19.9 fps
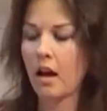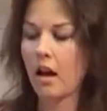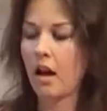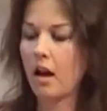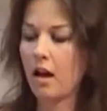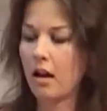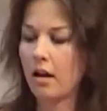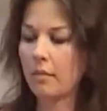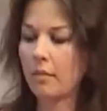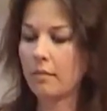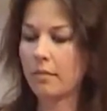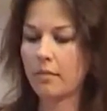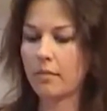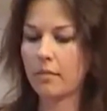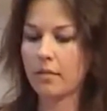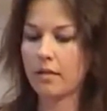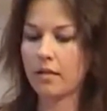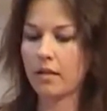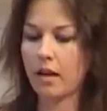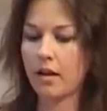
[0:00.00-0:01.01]

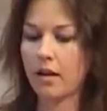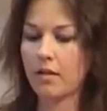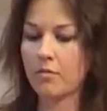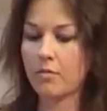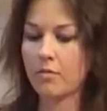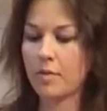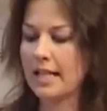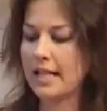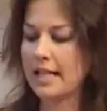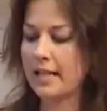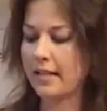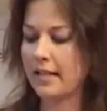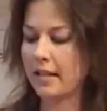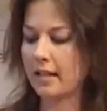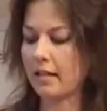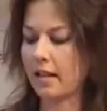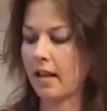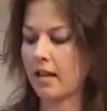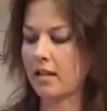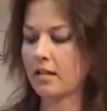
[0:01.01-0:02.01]
I really
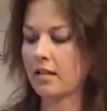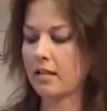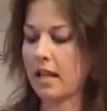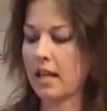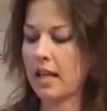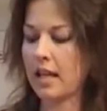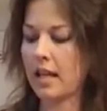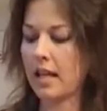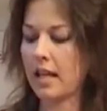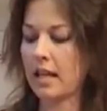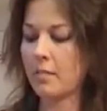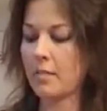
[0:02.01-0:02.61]
think that's key.